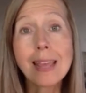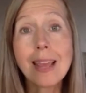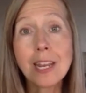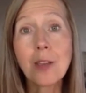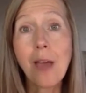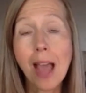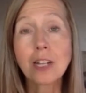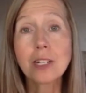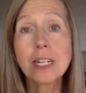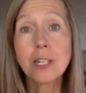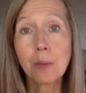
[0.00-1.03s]
then you
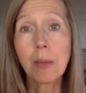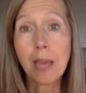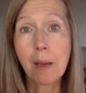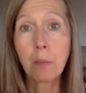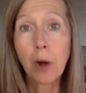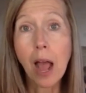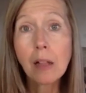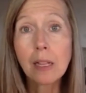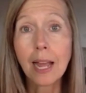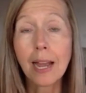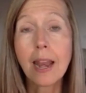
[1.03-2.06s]
actually do become more
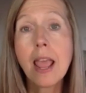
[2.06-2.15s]
alkaline.